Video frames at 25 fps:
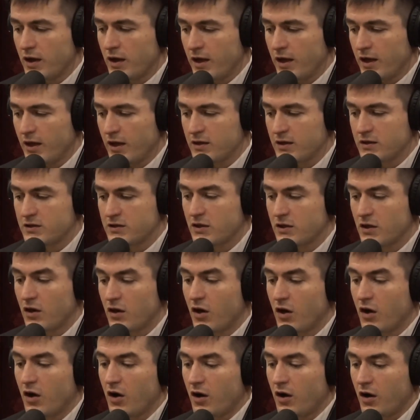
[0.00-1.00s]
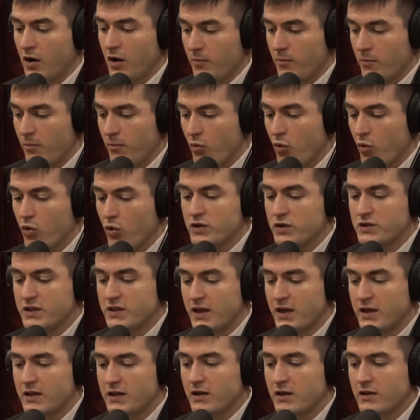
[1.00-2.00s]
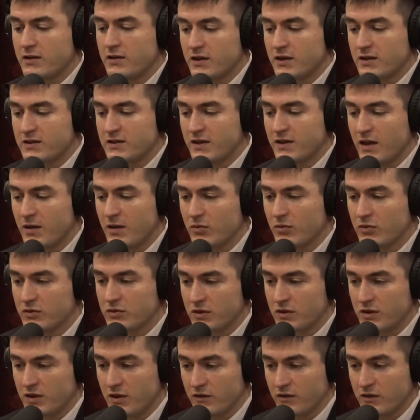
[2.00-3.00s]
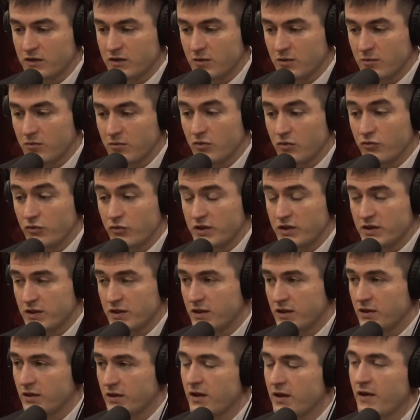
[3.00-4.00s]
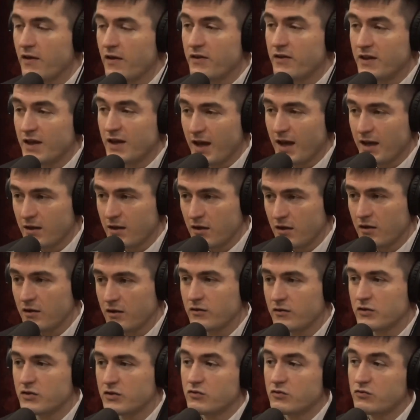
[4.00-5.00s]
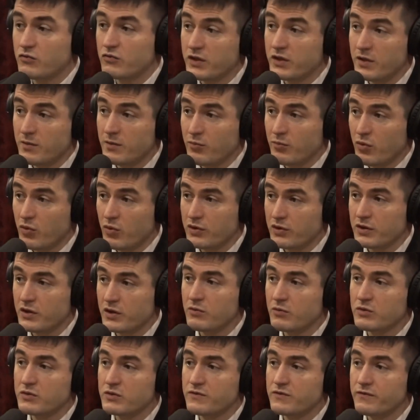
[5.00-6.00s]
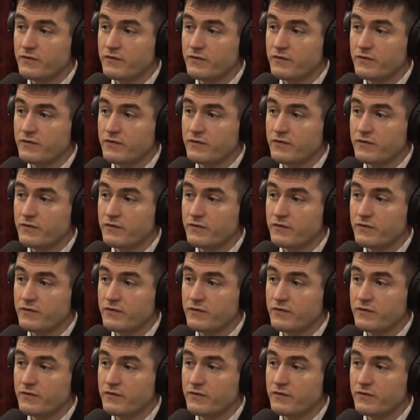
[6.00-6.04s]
and more data that's able to give it some reasoning. Then, this is really important, it was